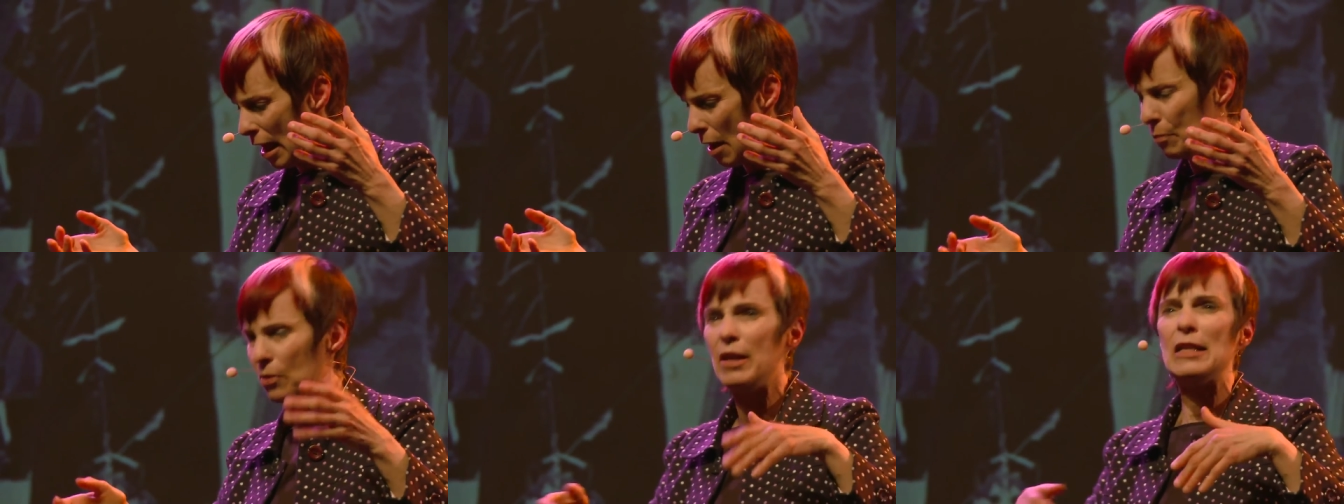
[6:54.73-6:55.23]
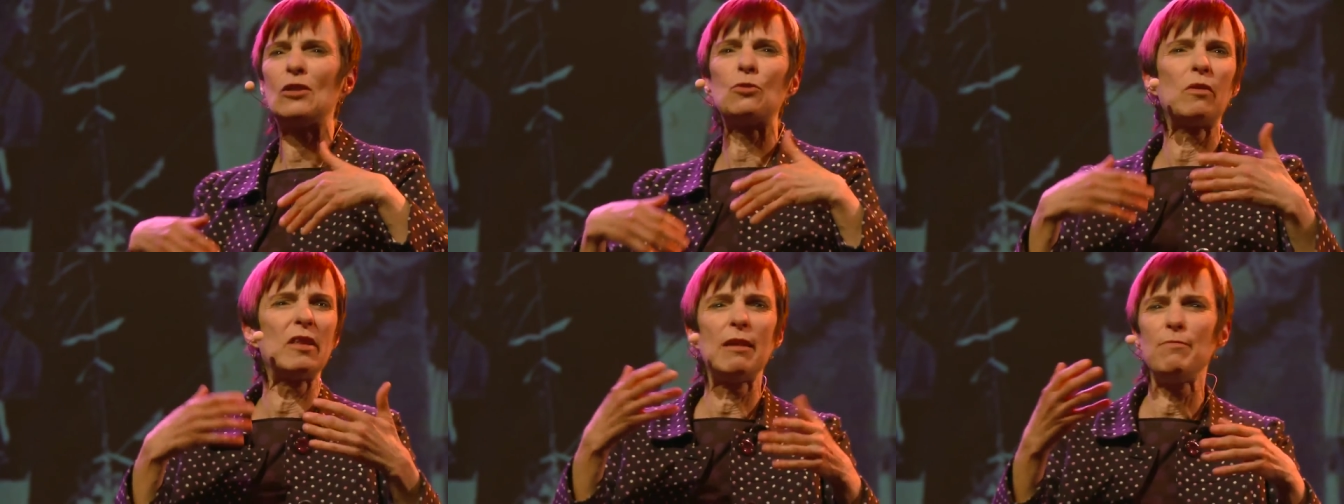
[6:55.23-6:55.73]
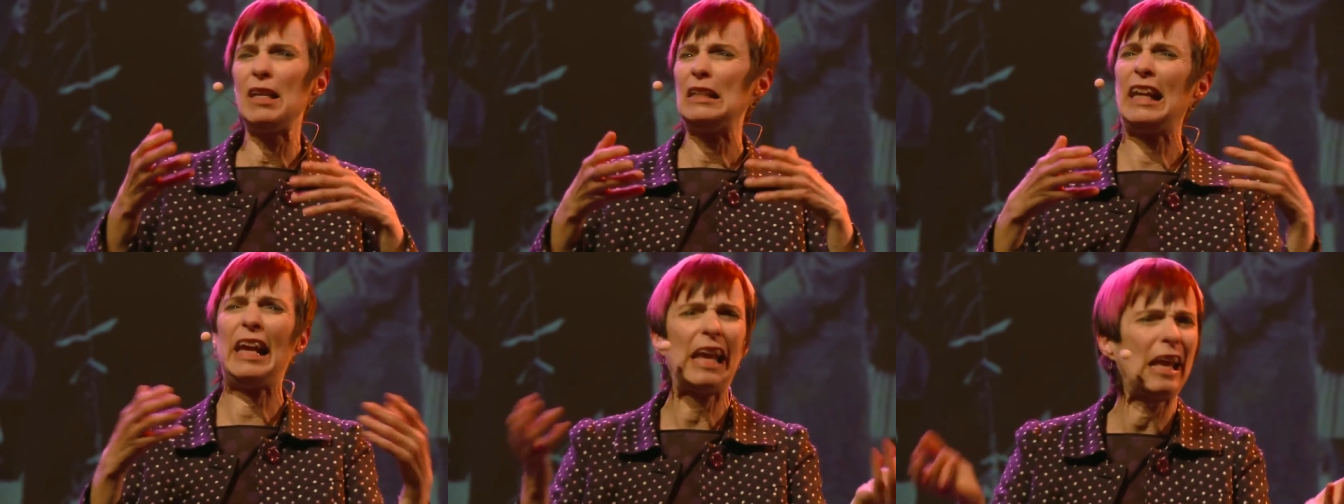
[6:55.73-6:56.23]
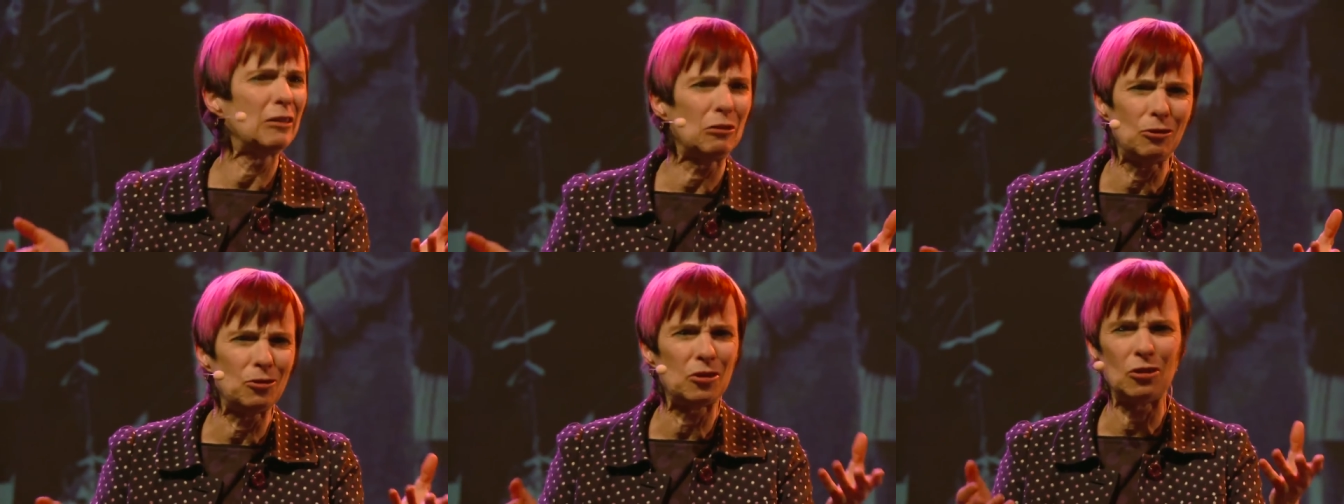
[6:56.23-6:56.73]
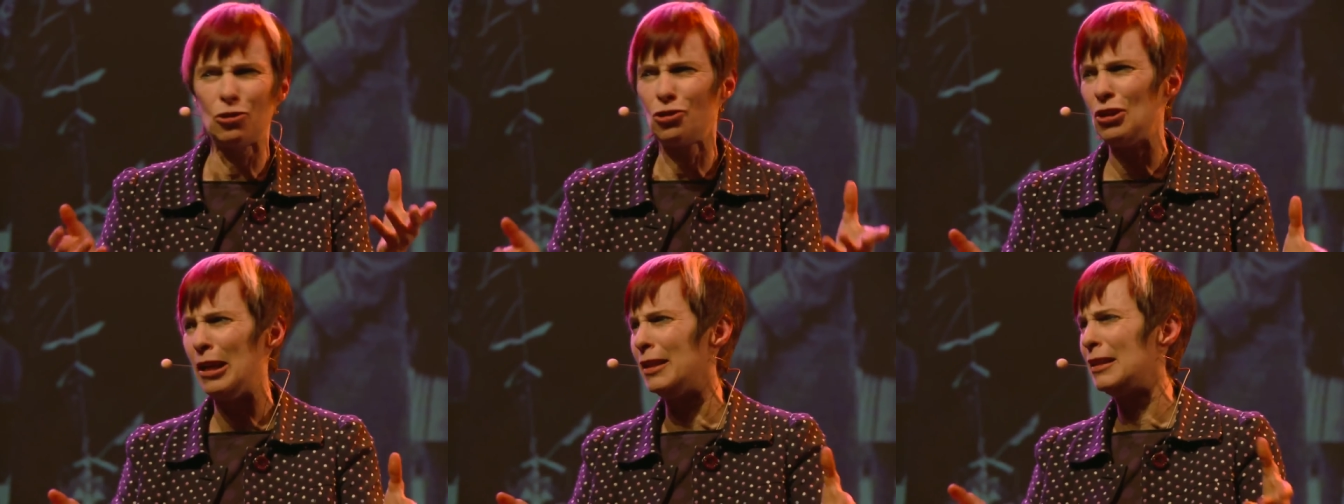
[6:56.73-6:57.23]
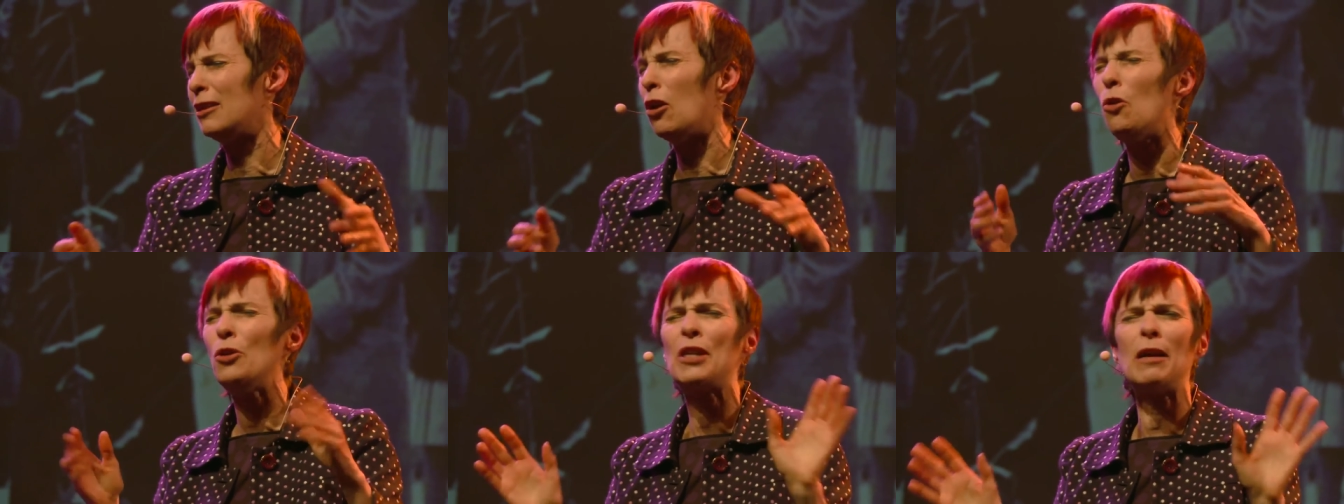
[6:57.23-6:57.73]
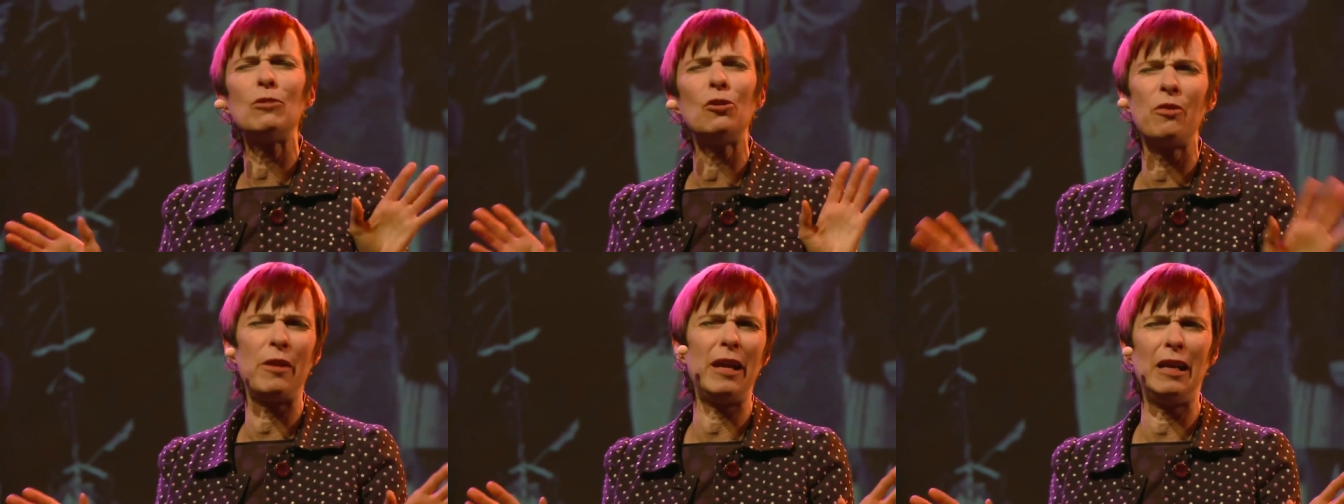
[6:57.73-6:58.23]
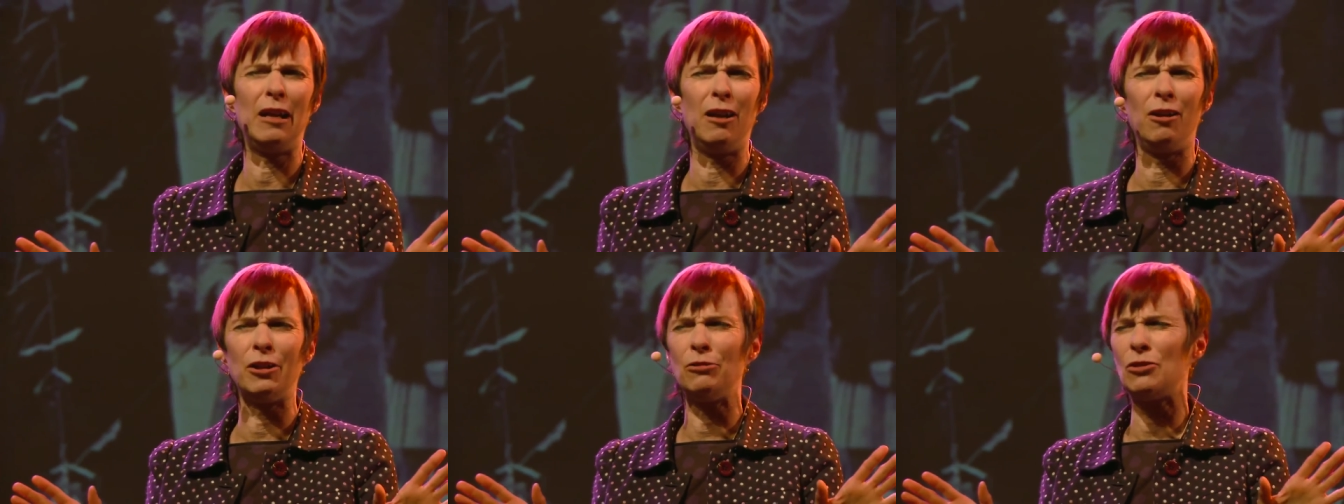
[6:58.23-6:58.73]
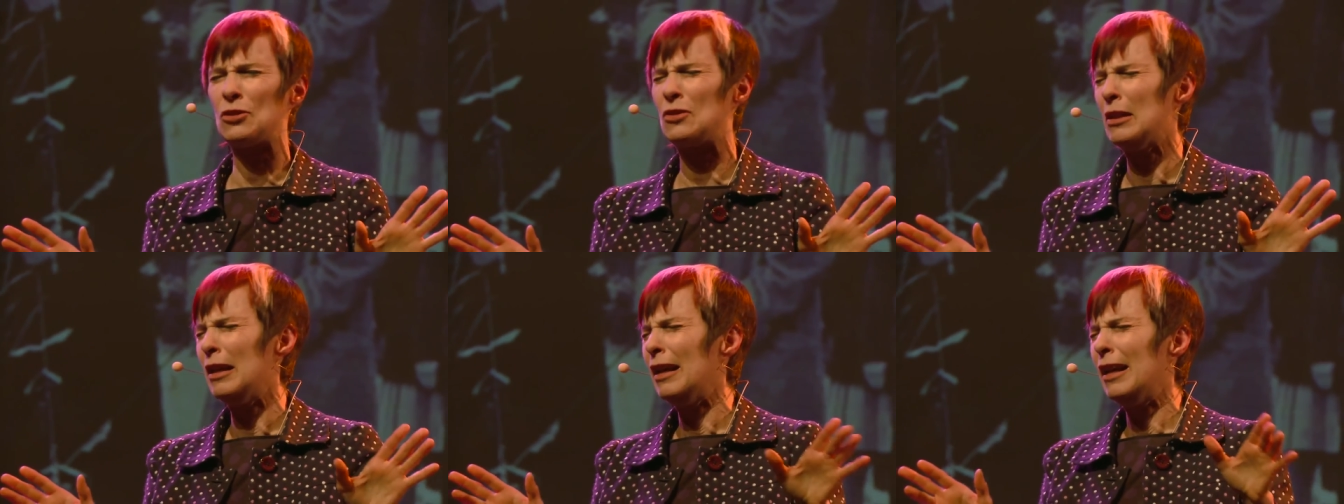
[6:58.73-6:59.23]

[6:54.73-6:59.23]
a place where they made candles and shit and the whole time you're there you just